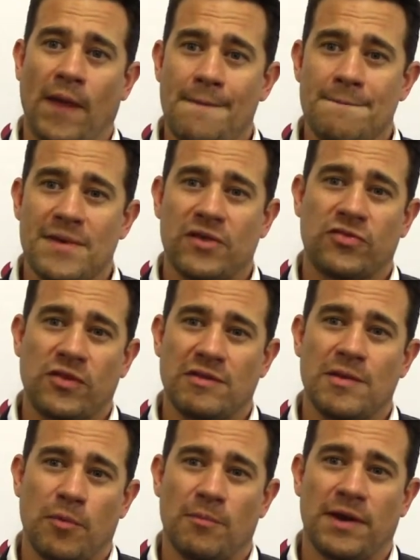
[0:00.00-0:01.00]
I missed the
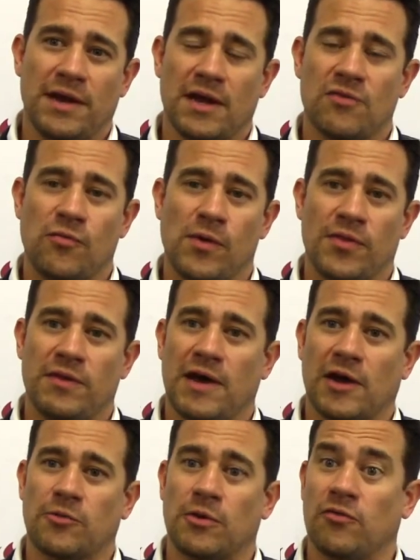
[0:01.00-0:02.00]
deeper meaning of what the
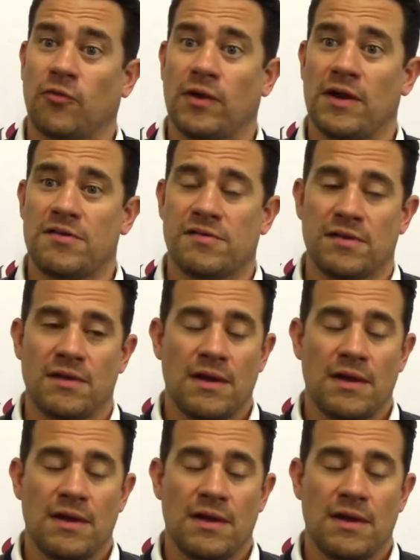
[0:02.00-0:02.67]
doctrine of creation